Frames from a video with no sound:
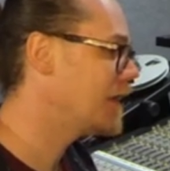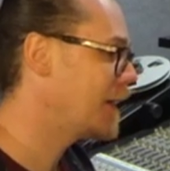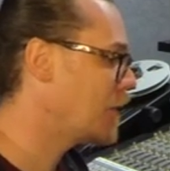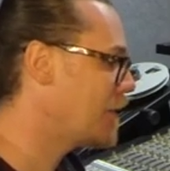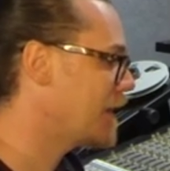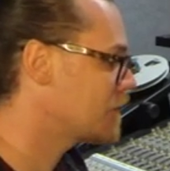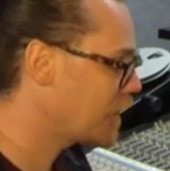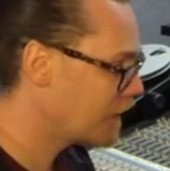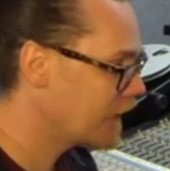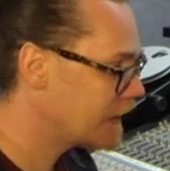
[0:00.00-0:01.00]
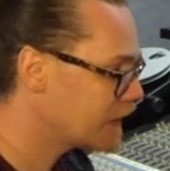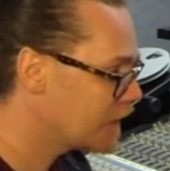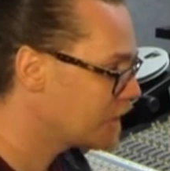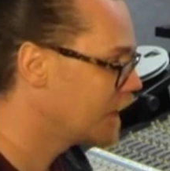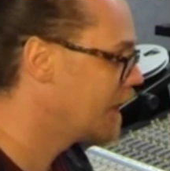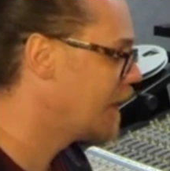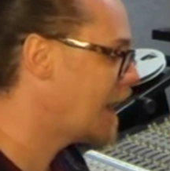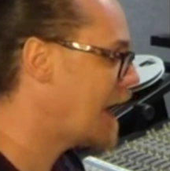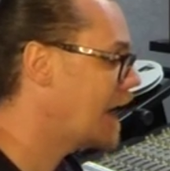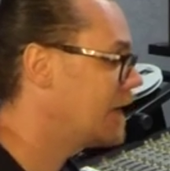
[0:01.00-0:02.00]
They put it back to a 32,
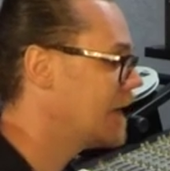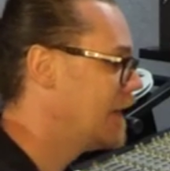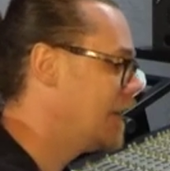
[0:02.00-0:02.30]
and